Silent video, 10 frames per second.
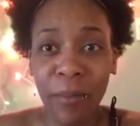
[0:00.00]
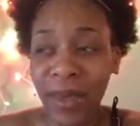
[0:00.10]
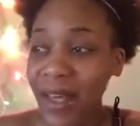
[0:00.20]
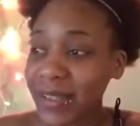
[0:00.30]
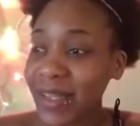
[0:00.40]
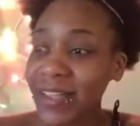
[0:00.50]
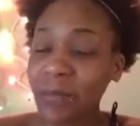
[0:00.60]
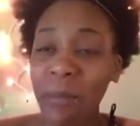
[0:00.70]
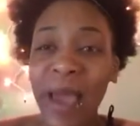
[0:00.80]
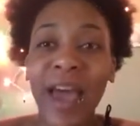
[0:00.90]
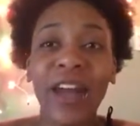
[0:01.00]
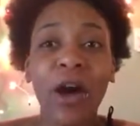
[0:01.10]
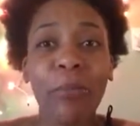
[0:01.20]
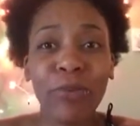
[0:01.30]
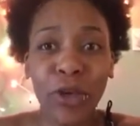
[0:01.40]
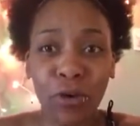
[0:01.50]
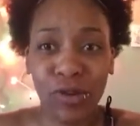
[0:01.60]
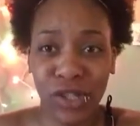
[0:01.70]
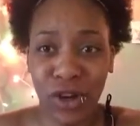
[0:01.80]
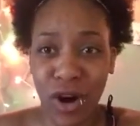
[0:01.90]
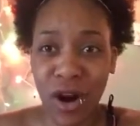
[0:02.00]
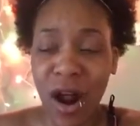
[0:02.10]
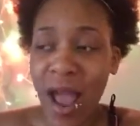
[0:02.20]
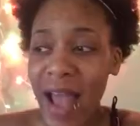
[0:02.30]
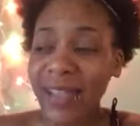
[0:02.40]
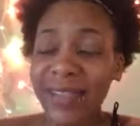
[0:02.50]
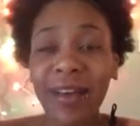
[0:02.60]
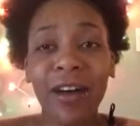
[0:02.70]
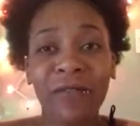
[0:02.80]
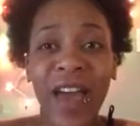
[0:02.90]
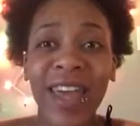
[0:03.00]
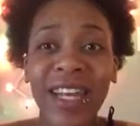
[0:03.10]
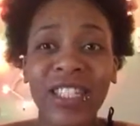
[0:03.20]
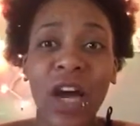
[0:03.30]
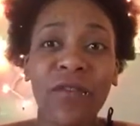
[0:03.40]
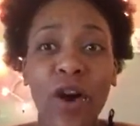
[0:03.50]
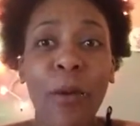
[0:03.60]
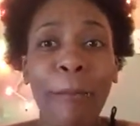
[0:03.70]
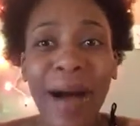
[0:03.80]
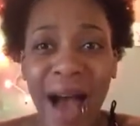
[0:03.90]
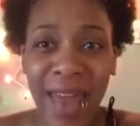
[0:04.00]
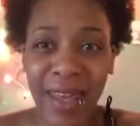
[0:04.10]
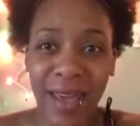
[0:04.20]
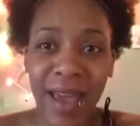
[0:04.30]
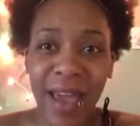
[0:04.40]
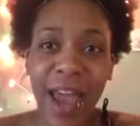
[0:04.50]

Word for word: because this man abused her and took advantage of her body